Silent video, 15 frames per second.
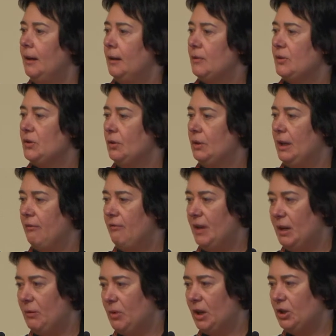So they are
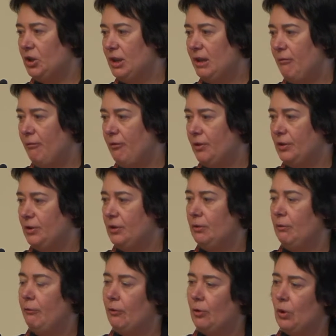very much different
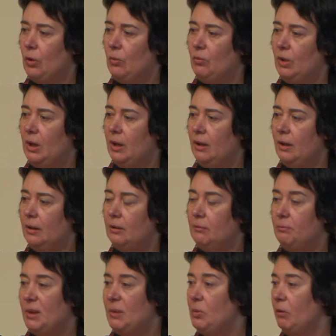from
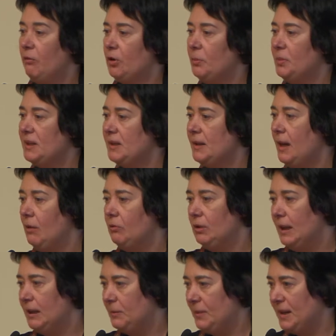people from the south
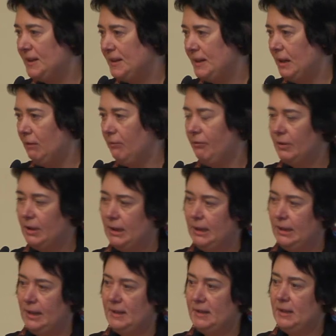like myself.
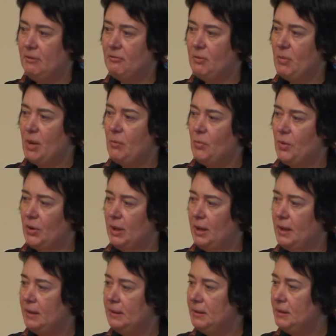I still remember in
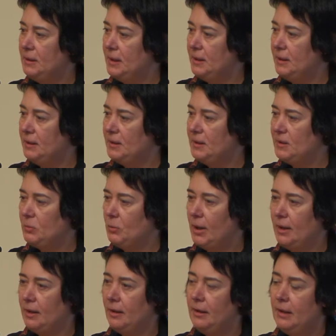1990s
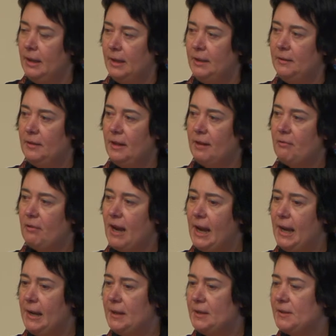when in their
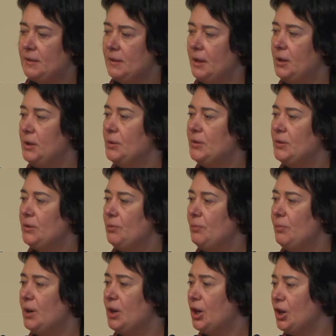rallies they used to
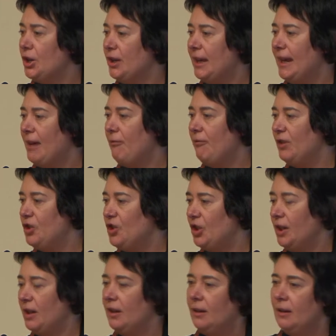burn in effigy